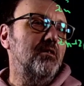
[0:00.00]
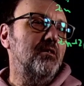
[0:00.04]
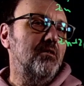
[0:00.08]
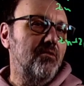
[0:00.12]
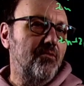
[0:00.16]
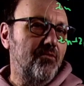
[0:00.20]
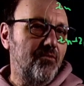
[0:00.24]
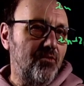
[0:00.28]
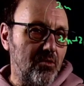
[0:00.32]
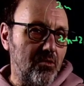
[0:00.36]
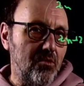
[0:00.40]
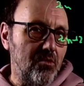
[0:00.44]

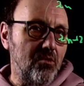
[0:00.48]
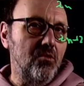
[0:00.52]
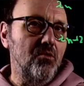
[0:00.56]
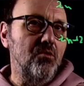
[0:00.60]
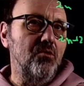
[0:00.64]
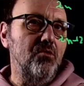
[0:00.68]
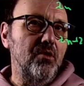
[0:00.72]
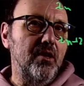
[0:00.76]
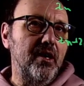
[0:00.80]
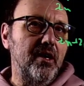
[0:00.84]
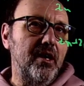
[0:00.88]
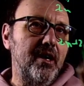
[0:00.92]
for
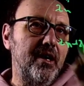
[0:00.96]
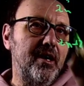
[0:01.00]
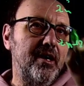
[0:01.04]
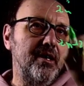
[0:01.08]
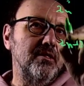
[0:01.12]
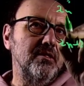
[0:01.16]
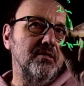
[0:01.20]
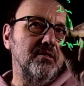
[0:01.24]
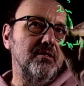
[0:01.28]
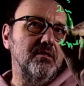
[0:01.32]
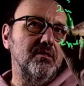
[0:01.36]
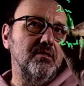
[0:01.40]
all
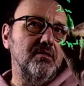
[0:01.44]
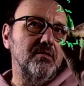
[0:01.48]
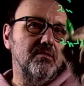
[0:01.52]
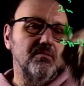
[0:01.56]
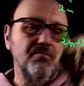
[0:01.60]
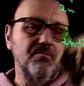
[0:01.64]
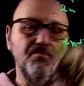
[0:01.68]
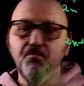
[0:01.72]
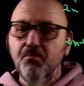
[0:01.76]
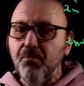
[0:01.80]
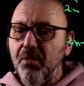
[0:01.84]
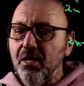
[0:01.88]
n
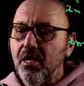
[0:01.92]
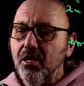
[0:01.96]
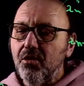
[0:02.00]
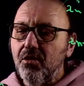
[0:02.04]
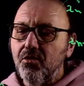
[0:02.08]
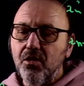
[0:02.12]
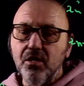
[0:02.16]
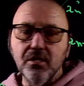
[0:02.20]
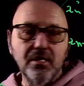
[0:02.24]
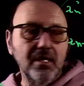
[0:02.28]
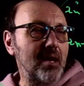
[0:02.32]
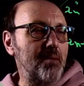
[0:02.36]
bigger
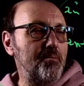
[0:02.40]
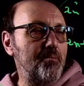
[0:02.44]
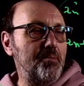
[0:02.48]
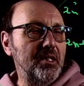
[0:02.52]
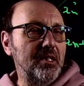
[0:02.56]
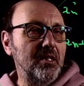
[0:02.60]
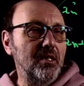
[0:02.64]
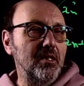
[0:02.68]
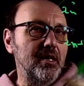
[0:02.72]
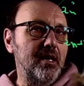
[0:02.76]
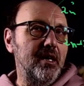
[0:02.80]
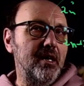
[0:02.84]
than
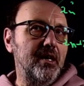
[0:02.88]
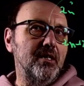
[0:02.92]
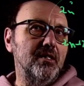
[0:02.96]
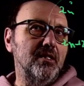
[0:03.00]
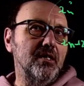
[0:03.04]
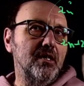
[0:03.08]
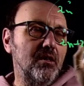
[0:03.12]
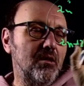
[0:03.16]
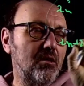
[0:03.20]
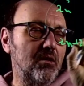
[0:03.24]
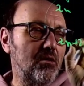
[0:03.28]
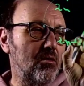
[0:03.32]
capital N,
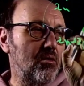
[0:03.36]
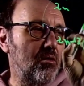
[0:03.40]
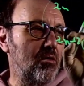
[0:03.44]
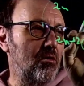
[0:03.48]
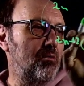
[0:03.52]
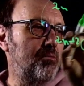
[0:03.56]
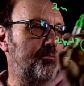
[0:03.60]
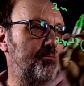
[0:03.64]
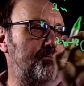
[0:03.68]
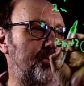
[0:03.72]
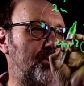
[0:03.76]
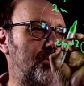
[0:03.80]
all
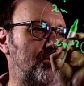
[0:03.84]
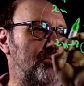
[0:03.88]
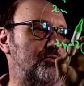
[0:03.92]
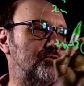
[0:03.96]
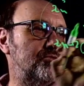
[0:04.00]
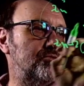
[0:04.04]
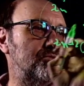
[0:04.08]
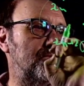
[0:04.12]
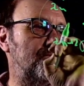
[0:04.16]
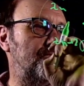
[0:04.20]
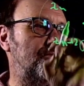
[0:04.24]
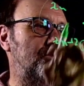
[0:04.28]
points
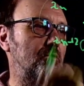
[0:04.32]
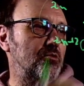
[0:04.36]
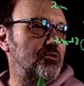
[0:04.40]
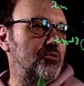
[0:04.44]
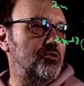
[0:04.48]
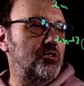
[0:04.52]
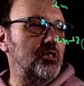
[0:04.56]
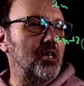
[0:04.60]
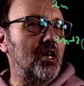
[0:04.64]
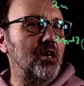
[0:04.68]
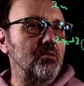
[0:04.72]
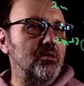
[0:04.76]
of your
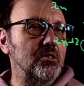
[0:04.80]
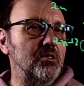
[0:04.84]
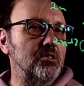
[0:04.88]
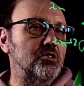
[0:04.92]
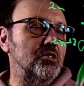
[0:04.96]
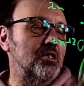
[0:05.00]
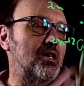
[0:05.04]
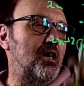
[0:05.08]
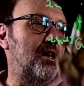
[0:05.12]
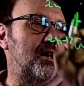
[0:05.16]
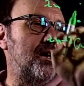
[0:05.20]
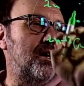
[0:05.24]
sequence
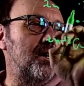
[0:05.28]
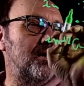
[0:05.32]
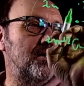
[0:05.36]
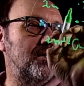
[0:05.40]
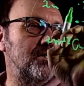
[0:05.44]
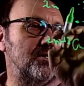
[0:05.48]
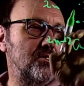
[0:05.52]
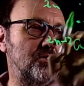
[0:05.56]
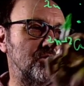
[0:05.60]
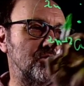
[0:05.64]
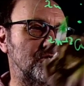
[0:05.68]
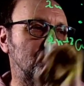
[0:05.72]
are
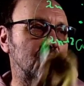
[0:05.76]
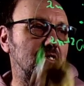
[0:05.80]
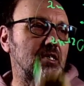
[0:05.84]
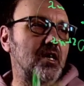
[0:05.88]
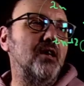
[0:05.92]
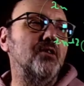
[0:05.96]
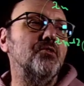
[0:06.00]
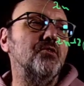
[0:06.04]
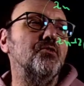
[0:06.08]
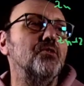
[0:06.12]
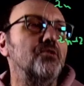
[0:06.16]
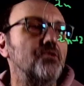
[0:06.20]

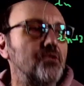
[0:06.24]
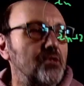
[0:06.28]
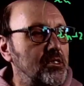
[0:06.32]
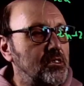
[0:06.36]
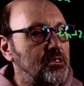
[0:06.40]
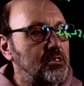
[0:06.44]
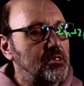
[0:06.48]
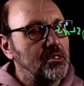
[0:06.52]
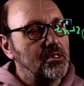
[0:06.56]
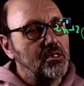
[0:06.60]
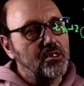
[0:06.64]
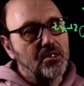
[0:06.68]
inside
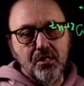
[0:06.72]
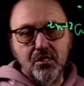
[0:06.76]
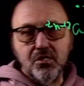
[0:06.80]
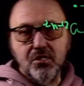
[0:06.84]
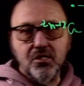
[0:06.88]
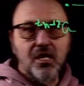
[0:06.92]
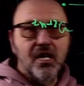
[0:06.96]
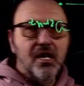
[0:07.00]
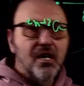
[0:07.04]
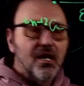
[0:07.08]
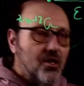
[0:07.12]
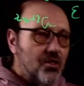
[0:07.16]
this disk.
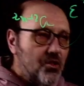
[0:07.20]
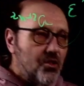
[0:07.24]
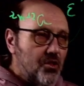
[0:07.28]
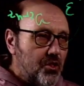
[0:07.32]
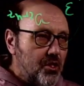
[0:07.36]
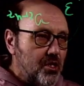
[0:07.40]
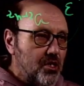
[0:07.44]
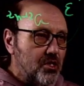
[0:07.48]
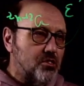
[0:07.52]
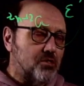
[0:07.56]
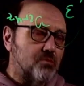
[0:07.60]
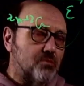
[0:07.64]

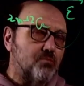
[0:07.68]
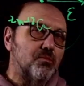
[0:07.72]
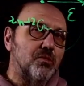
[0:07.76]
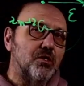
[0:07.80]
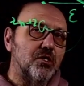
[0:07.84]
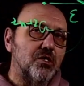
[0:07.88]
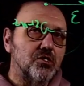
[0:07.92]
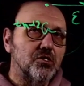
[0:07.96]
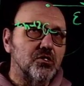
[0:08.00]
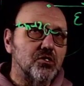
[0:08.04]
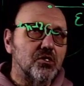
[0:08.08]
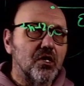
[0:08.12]
This
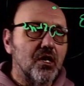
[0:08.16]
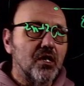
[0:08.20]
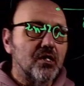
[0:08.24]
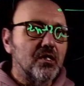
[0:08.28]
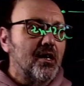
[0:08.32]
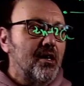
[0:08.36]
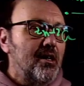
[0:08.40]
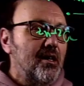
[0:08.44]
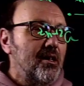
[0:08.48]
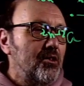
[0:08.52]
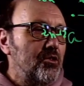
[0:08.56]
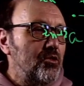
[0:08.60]
means that
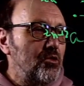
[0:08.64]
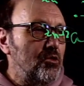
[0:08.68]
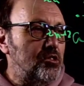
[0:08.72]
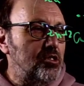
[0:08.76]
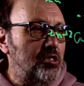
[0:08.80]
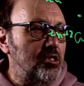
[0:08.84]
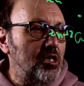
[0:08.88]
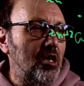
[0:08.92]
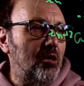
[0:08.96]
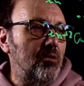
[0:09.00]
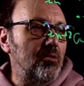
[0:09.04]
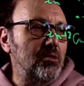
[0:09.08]
your
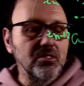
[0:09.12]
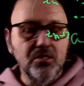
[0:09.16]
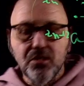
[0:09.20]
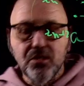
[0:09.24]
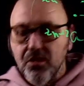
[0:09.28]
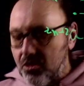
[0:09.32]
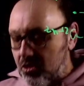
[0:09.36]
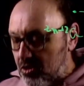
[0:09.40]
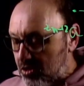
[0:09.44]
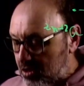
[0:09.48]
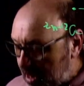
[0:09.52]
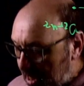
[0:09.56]
sequence
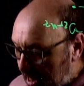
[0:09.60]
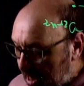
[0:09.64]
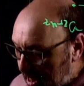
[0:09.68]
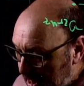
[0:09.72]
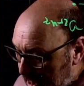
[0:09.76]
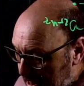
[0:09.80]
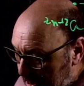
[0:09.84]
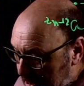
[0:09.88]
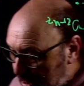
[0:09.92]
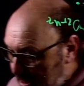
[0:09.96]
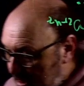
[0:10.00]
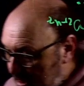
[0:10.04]
Zn